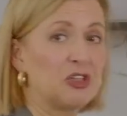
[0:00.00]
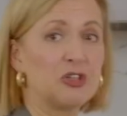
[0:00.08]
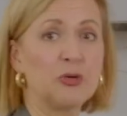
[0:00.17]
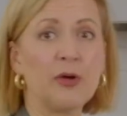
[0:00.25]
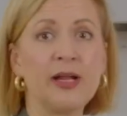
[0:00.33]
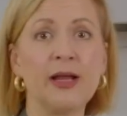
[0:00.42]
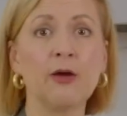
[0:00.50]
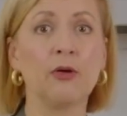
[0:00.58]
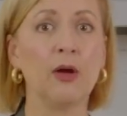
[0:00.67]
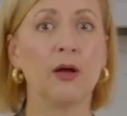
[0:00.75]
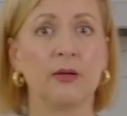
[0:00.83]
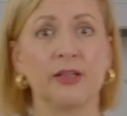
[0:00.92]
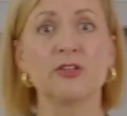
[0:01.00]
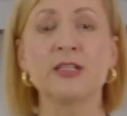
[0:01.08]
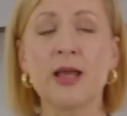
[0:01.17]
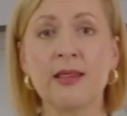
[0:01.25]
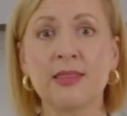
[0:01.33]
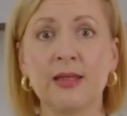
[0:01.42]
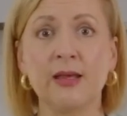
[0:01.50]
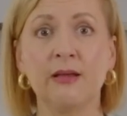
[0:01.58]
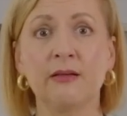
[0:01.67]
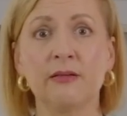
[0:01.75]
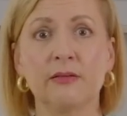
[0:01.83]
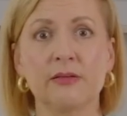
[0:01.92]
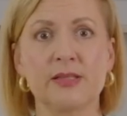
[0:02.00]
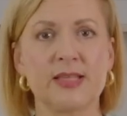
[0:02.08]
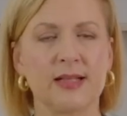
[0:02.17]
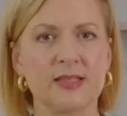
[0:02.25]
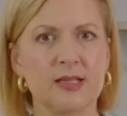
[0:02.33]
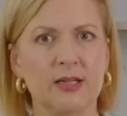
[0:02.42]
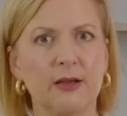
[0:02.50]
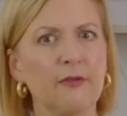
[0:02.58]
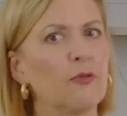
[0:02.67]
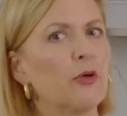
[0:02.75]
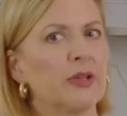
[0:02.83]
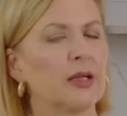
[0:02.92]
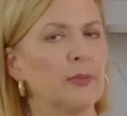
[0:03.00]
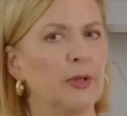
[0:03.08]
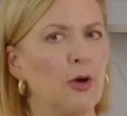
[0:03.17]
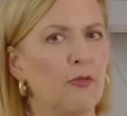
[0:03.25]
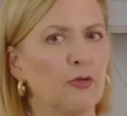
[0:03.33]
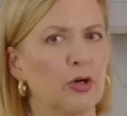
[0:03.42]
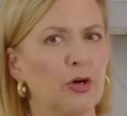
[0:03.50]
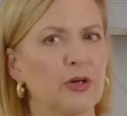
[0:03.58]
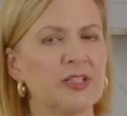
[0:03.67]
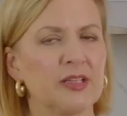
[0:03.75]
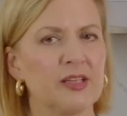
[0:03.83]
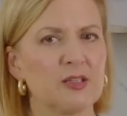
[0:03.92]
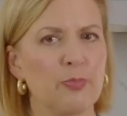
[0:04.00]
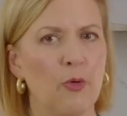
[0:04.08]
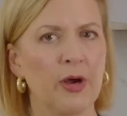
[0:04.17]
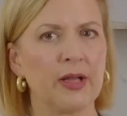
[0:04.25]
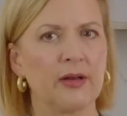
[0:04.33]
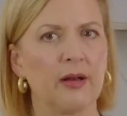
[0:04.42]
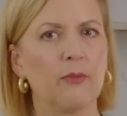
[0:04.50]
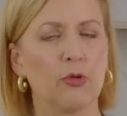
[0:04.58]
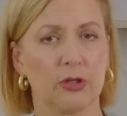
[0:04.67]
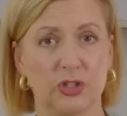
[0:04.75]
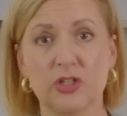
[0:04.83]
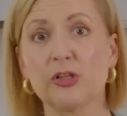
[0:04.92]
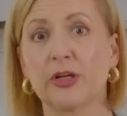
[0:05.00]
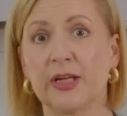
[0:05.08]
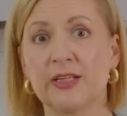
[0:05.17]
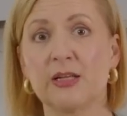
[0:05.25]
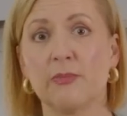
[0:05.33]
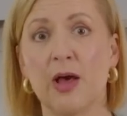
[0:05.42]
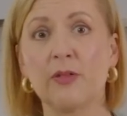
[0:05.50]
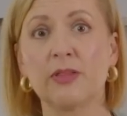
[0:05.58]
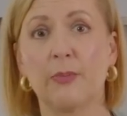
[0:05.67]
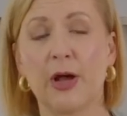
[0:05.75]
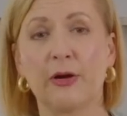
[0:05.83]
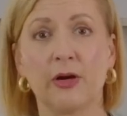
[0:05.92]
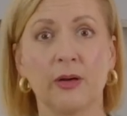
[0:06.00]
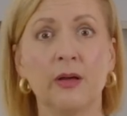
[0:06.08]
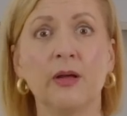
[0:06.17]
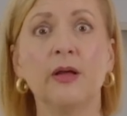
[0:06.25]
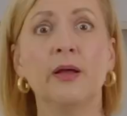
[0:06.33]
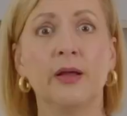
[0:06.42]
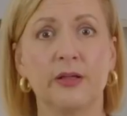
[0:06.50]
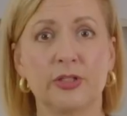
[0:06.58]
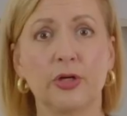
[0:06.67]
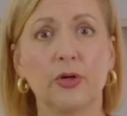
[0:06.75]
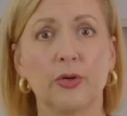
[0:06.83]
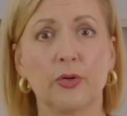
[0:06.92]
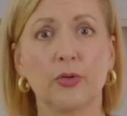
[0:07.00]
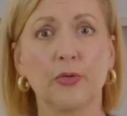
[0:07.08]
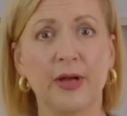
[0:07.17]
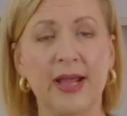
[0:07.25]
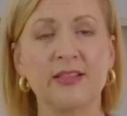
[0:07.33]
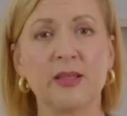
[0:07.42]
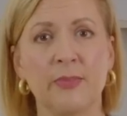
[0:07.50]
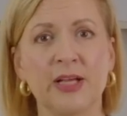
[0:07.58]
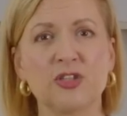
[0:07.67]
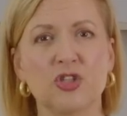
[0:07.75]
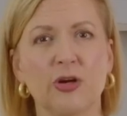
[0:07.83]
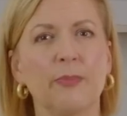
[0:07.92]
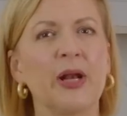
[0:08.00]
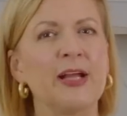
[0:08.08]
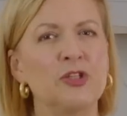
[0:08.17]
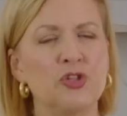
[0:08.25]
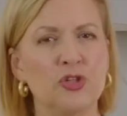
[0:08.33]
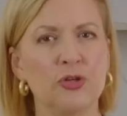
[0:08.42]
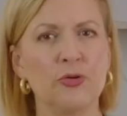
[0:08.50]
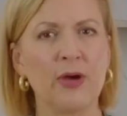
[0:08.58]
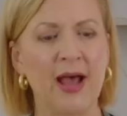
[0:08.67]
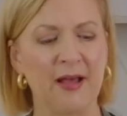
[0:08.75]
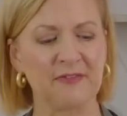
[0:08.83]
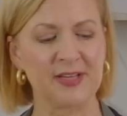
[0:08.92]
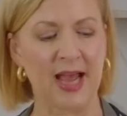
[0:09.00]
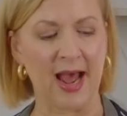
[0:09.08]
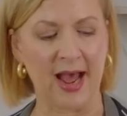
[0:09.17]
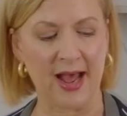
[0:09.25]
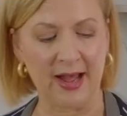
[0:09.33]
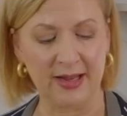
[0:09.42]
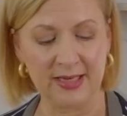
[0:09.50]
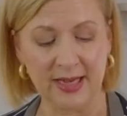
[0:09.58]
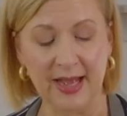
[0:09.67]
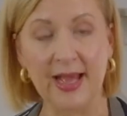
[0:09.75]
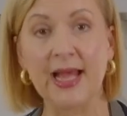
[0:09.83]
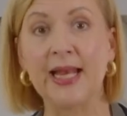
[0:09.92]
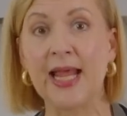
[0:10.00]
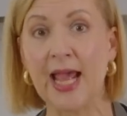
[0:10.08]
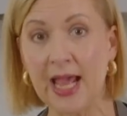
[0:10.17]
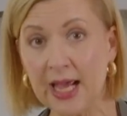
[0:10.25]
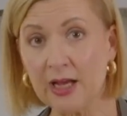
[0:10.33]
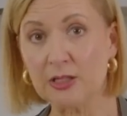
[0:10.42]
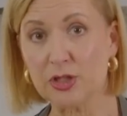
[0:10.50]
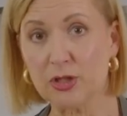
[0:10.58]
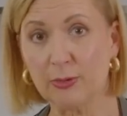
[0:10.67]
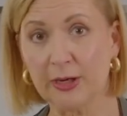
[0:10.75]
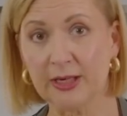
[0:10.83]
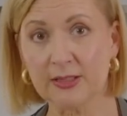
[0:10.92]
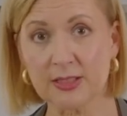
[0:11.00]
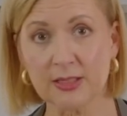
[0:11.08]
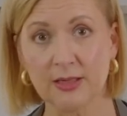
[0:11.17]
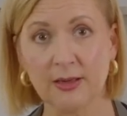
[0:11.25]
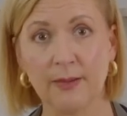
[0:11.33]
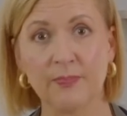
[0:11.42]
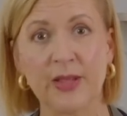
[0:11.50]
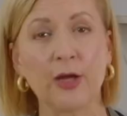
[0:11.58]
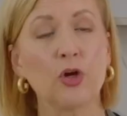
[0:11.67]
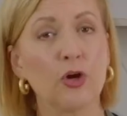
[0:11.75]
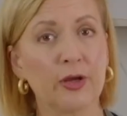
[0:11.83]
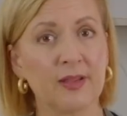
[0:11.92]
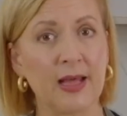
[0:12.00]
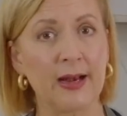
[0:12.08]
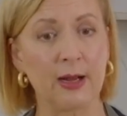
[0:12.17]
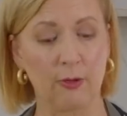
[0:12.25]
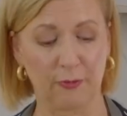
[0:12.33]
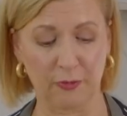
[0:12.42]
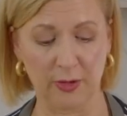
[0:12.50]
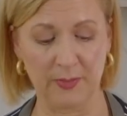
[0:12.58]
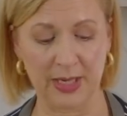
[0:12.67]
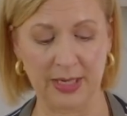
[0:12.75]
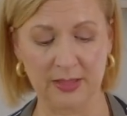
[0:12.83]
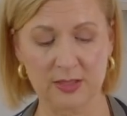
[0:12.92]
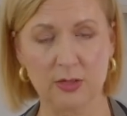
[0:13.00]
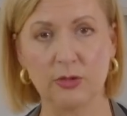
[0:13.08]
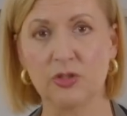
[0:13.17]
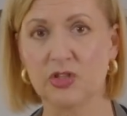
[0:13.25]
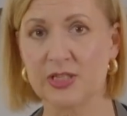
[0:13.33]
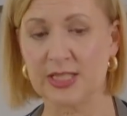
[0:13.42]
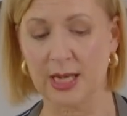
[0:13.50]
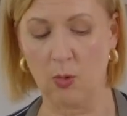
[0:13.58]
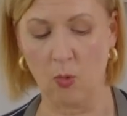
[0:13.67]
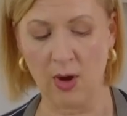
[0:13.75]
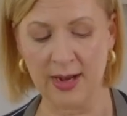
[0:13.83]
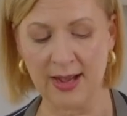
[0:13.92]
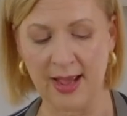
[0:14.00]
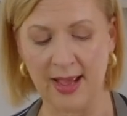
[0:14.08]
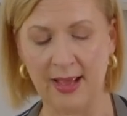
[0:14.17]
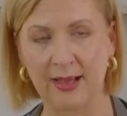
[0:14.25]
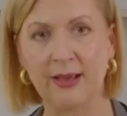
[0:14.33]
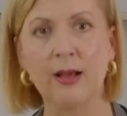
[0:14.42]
do right now. There's nothing sensitive or that can be overcooked at this point. We're just looking to melt the butter to create the mixture, but I do have to add an egg to it and cook that out for a minute. So you just take 1 egg,